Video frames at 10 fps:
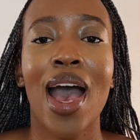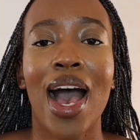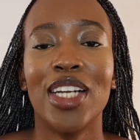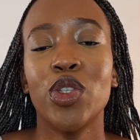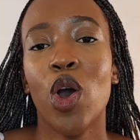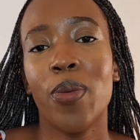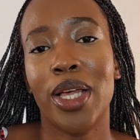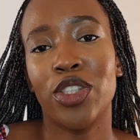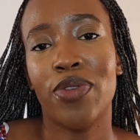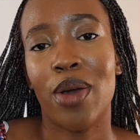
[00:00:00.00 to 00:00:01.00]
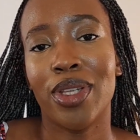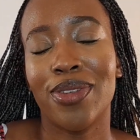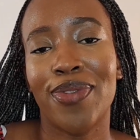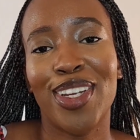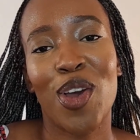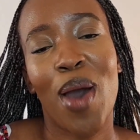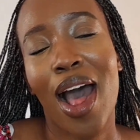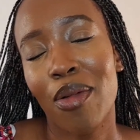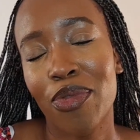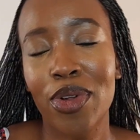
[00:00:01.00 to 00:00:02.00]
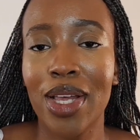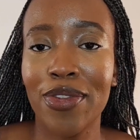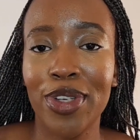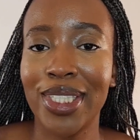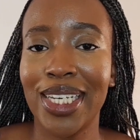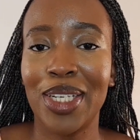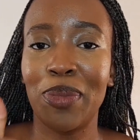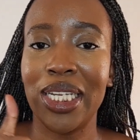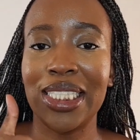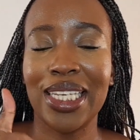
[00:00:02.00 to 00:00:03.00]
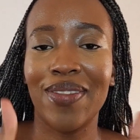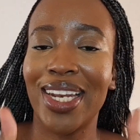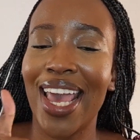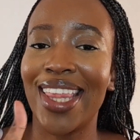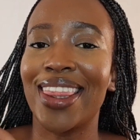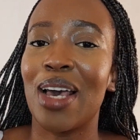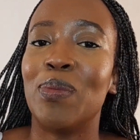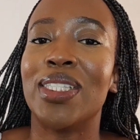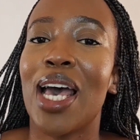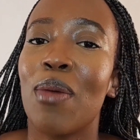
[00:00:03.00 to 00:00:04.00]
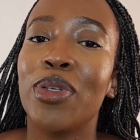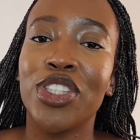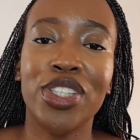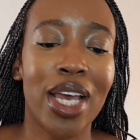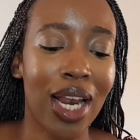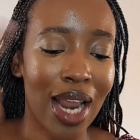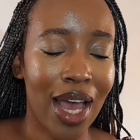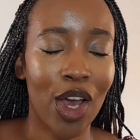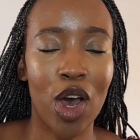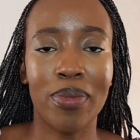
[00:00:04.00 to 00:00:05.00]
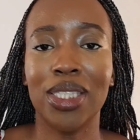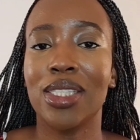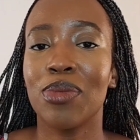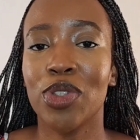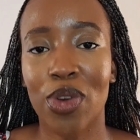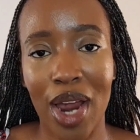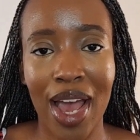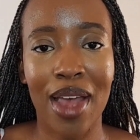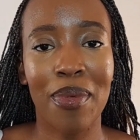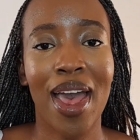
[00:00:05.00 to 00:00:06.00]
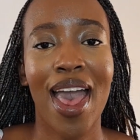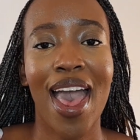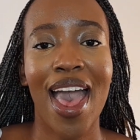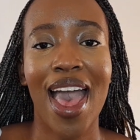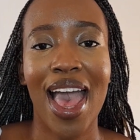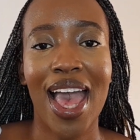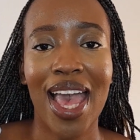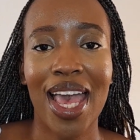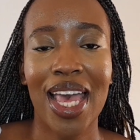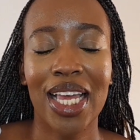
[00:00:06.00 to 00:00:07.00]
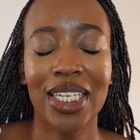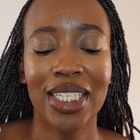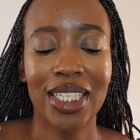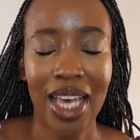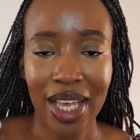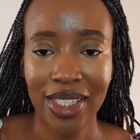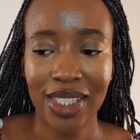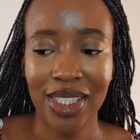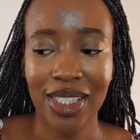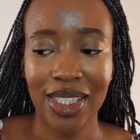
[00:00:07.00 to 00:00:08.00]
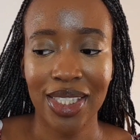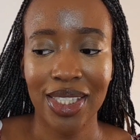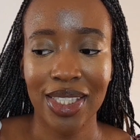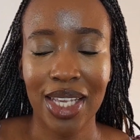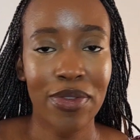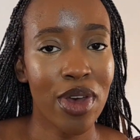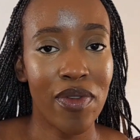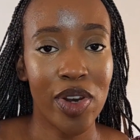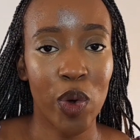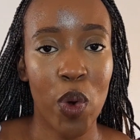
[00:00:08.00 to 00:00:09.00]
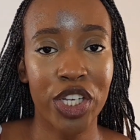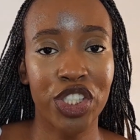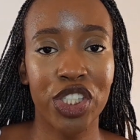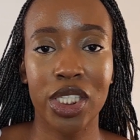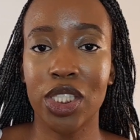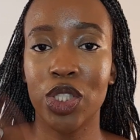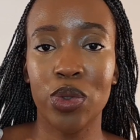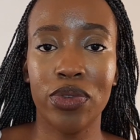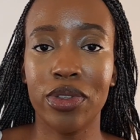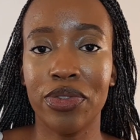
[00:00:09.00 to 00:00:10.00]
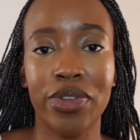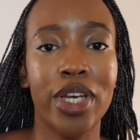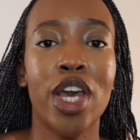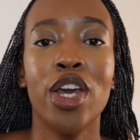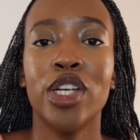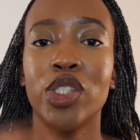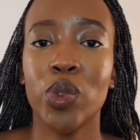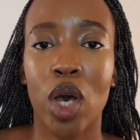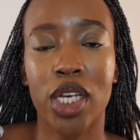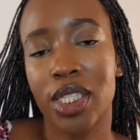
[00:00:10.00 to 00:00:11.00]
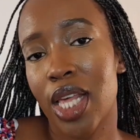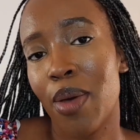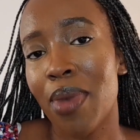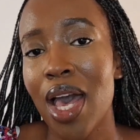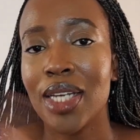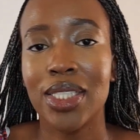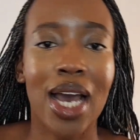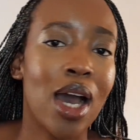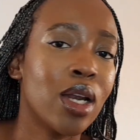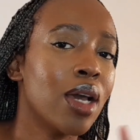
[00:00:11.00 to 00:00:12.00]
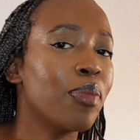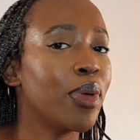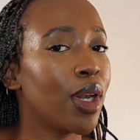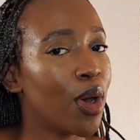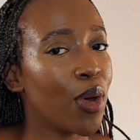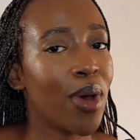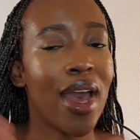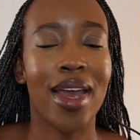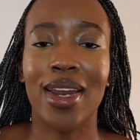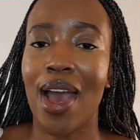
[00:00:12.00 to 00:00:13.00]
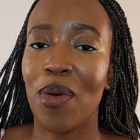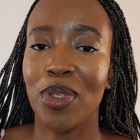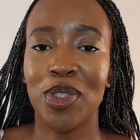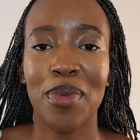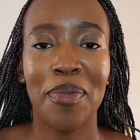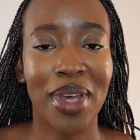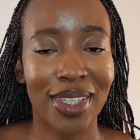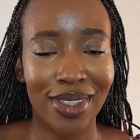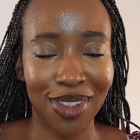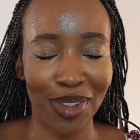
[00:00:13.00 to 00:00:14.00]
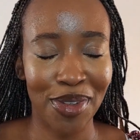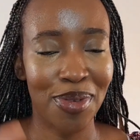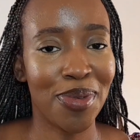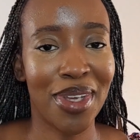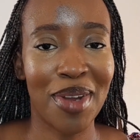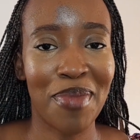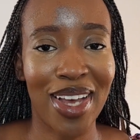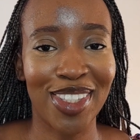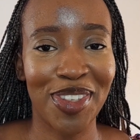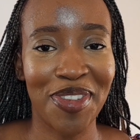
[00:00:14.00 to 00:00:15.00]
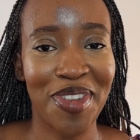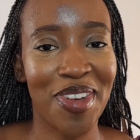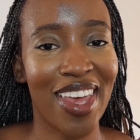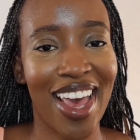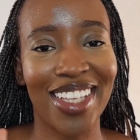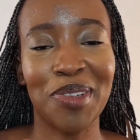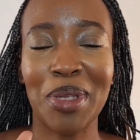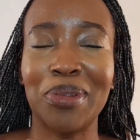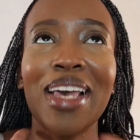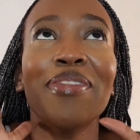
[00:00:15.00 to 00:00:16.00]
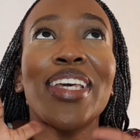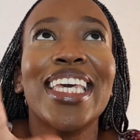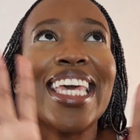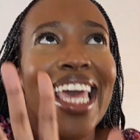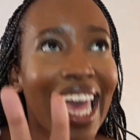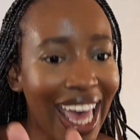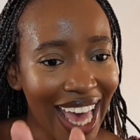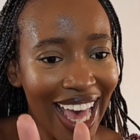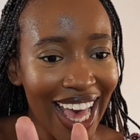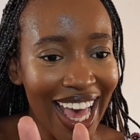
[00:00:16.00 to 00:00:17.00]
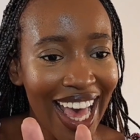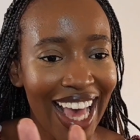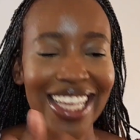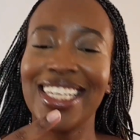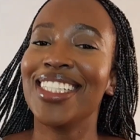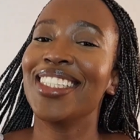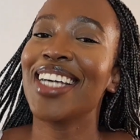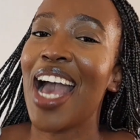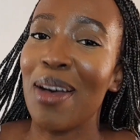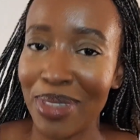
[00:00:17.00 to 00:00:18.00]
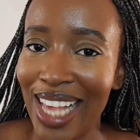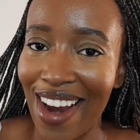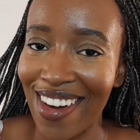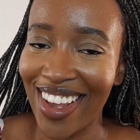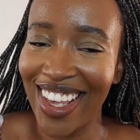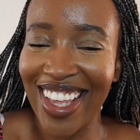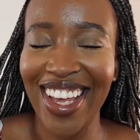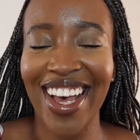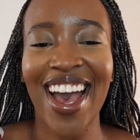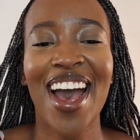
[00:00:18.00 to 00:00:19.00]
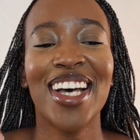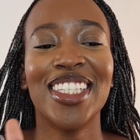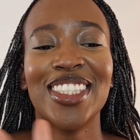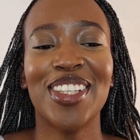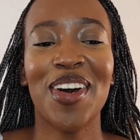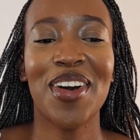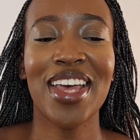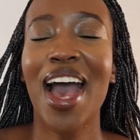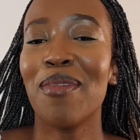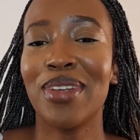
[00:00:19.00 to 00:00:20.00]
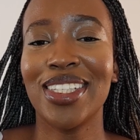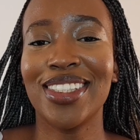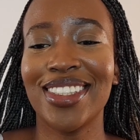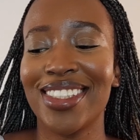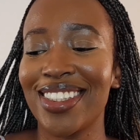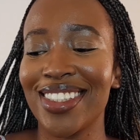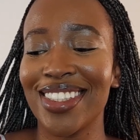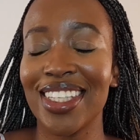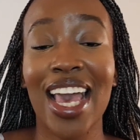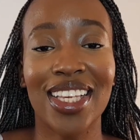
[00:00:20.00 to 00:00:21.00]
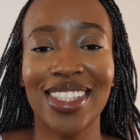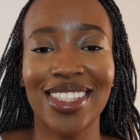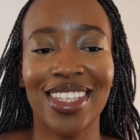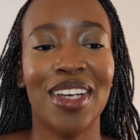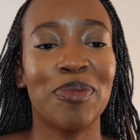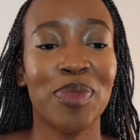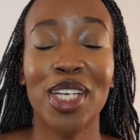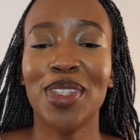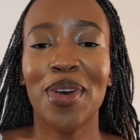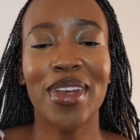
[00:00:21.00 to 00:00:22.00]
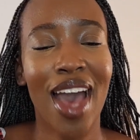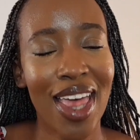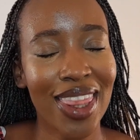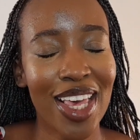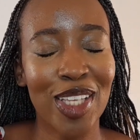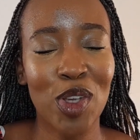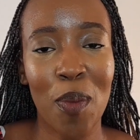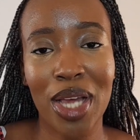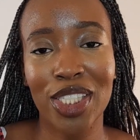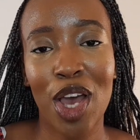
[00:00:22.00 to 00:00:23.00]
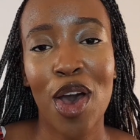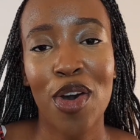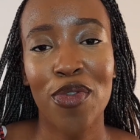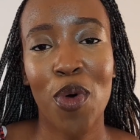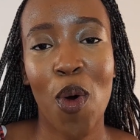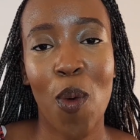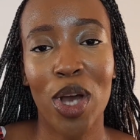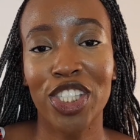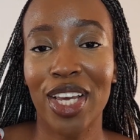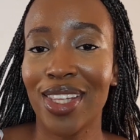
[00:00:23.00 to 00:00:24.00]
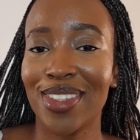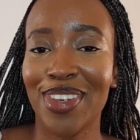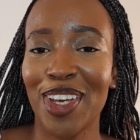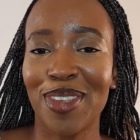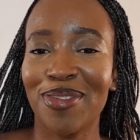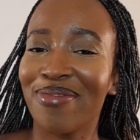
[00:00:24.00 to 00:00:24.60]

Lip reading: I do hope that you found this video helpful. If you did, please give it a thumbs up, share, like, comment, subscribe, and yes, if you have any questions, do feel free to ask them down below, and I will do my best to get back to you. Okay, sometimes I forget. I'm sorry. So yeah, please, yes. So yeah, thank you so much for watching this video.